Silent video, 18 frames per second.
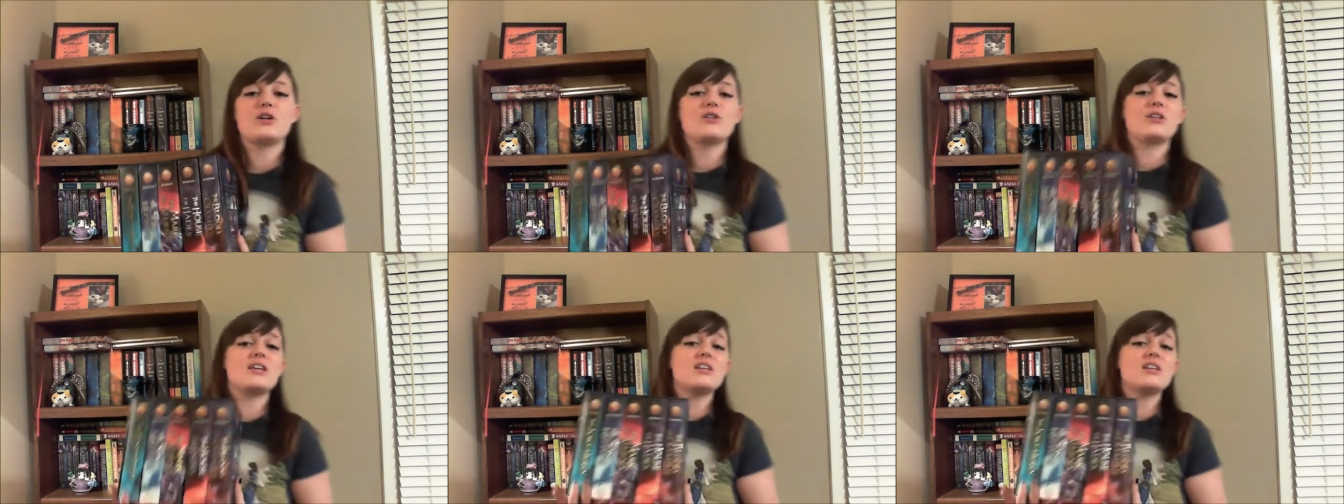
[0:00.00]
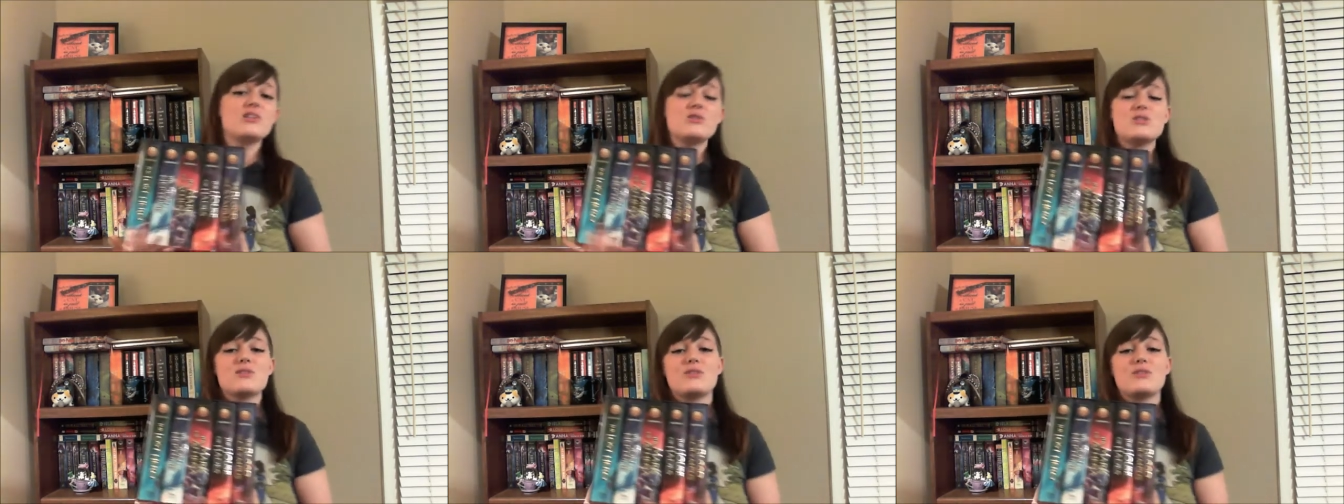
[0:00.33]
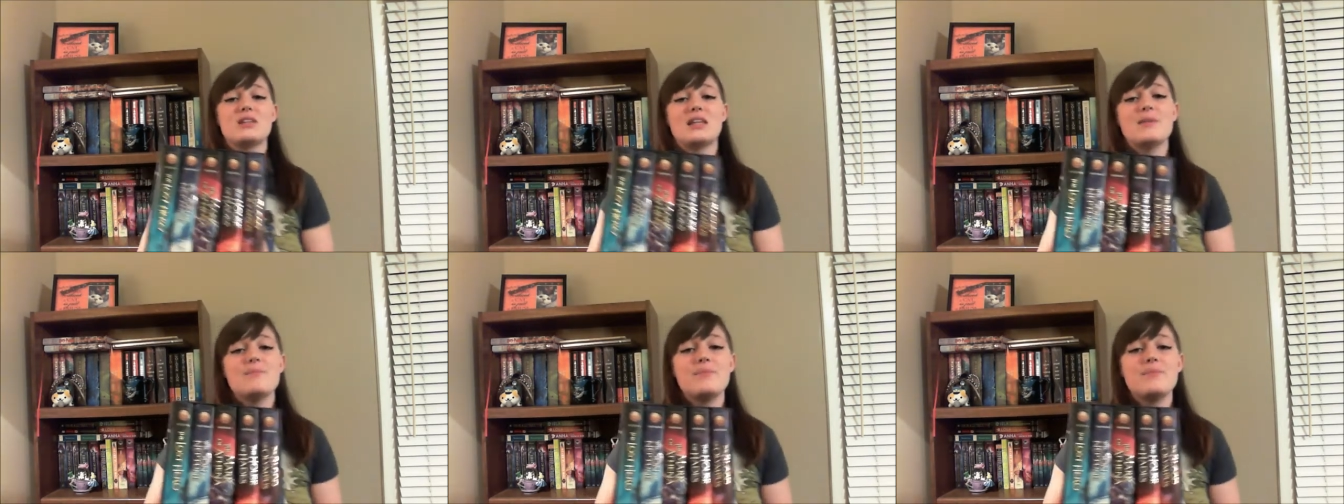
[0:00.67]
the Heroes of
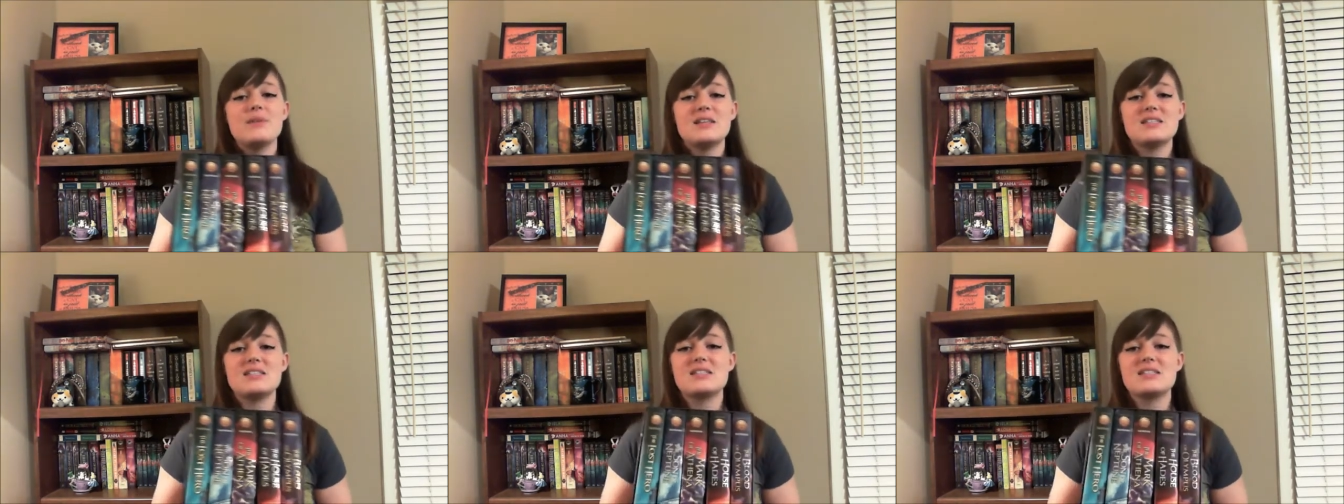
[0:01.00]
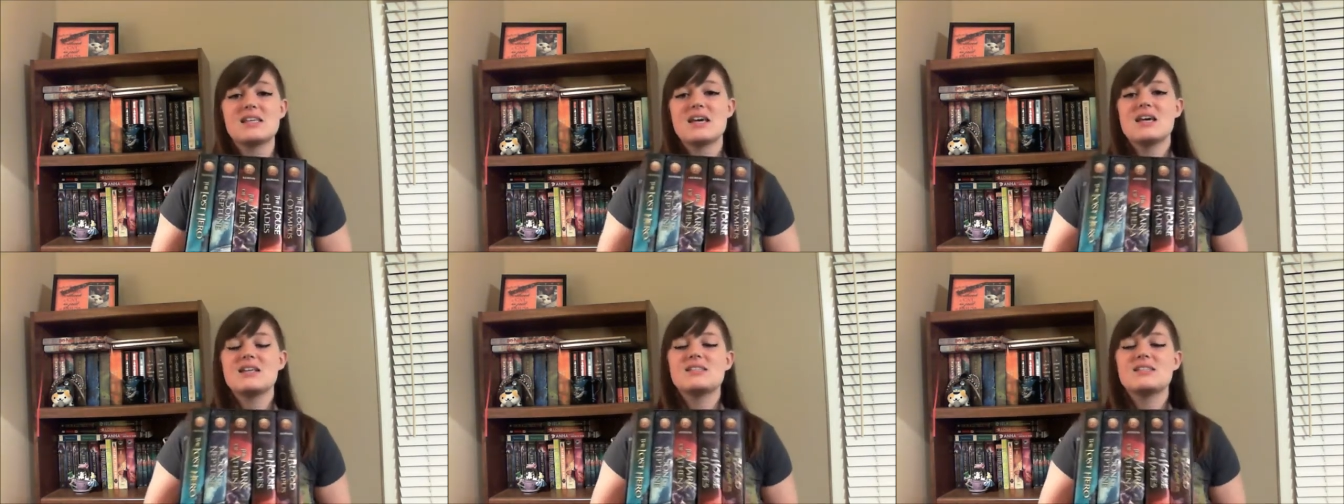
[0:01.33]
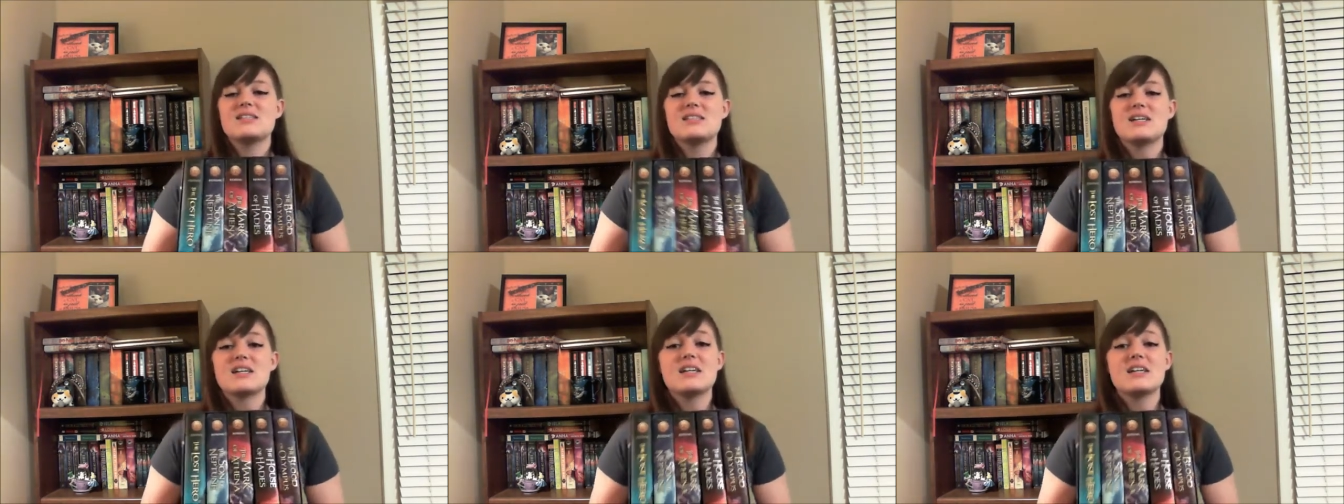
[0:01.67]
Olympus
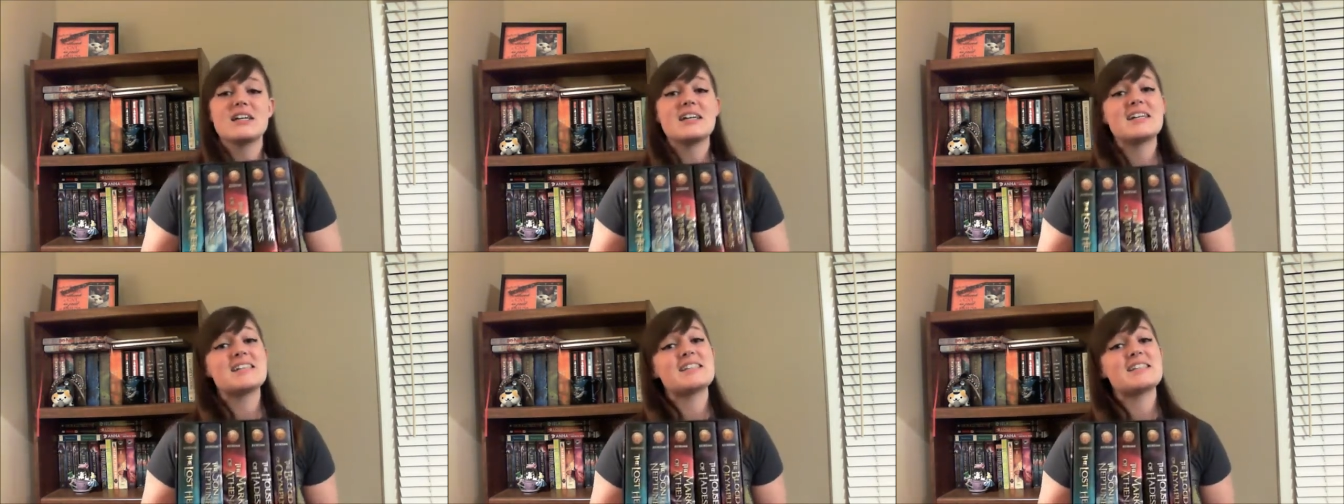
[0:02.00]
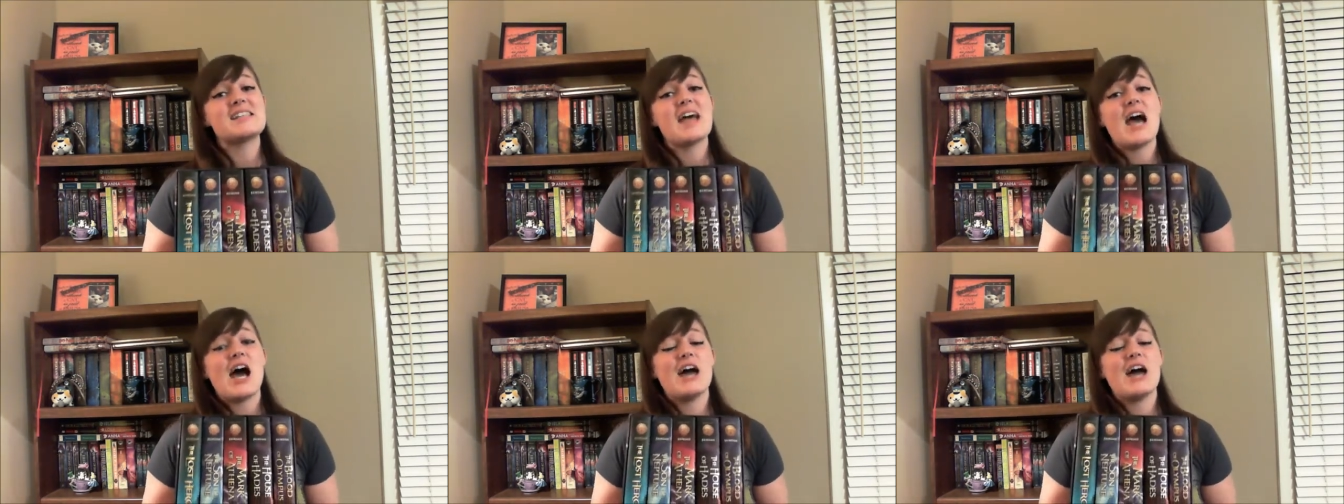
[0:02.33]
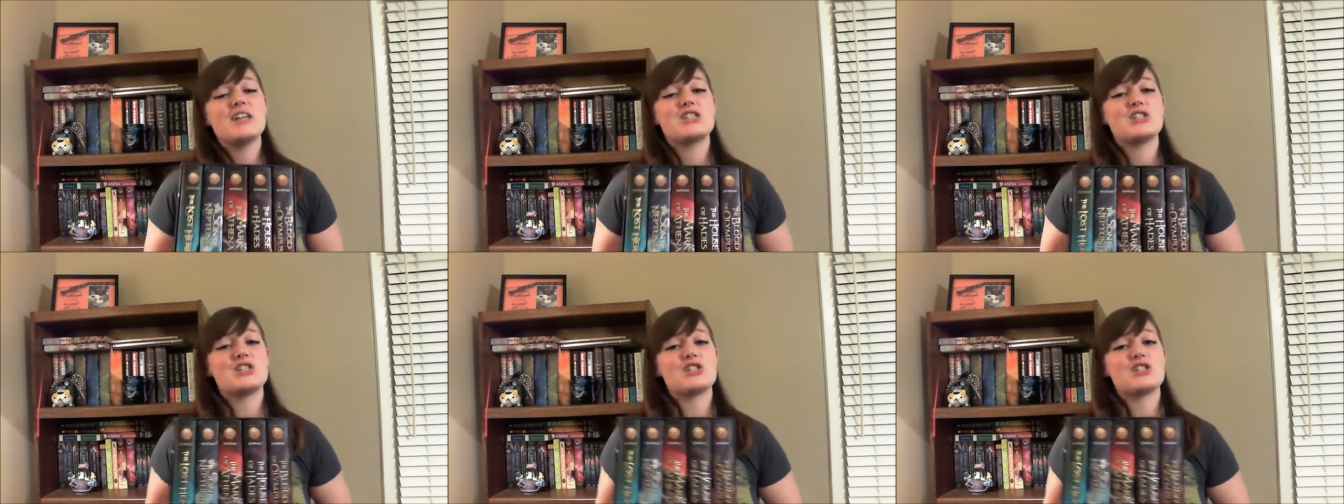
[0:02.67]
series. I just